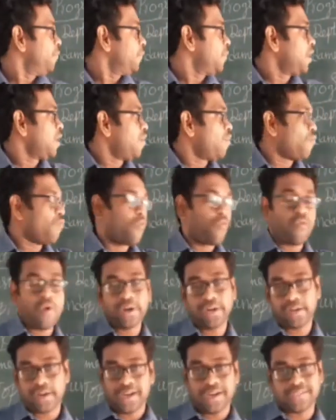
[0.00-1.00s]
one
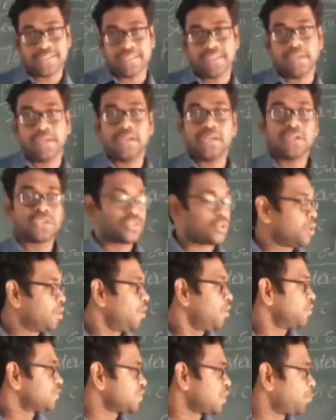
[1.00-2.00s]
class. So
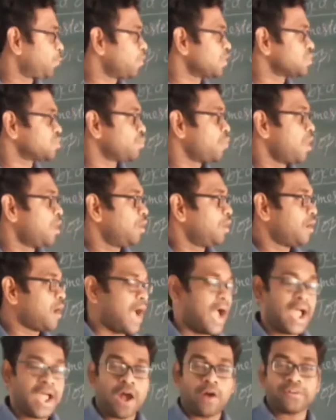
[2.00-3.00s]
suppose I have
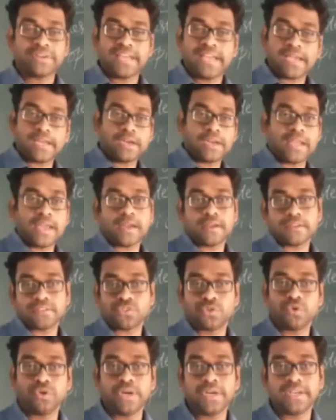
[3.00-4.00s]
taken a student
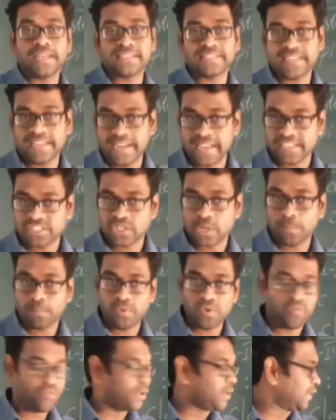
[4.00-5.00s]
is an example for
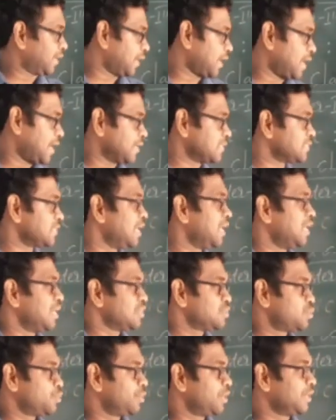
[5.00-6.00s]
class. Student
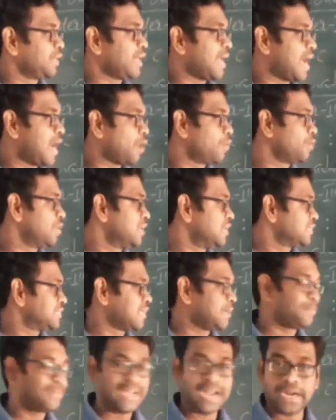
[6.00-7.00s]
have some
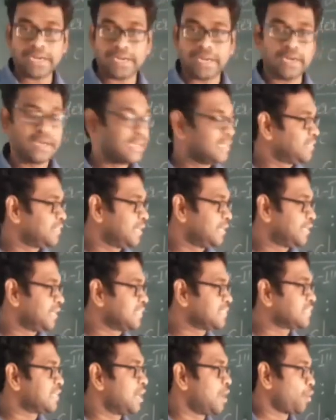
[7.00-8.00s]
data, that is
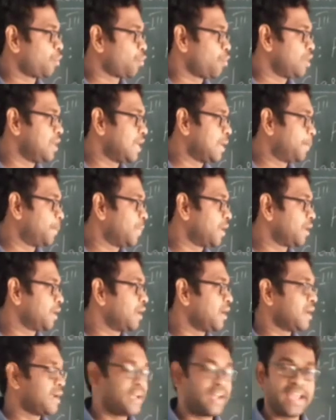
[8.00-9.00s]
roll number,
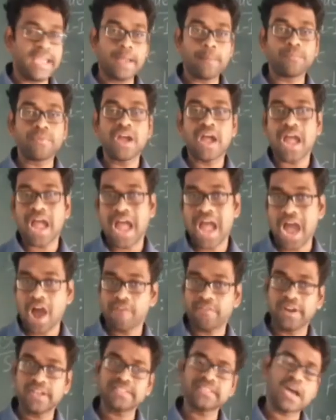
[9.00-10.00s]
name, average
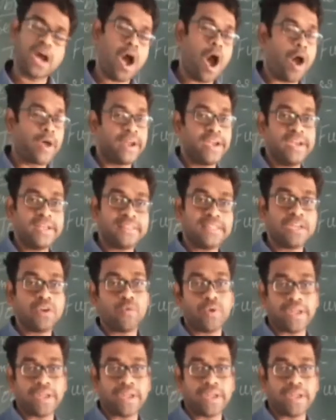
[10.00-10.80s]
or anything we can